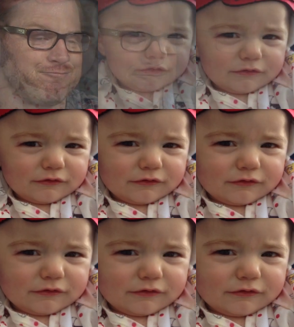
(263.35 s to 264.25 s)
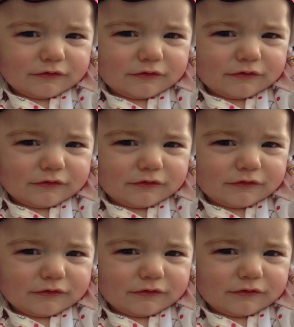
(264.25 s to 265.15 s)
He bounced back quick. You
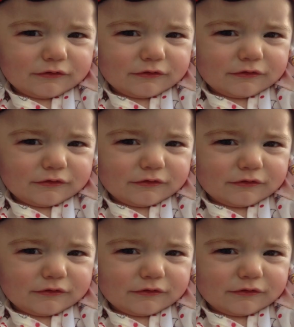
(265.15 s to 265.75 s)
know, I'm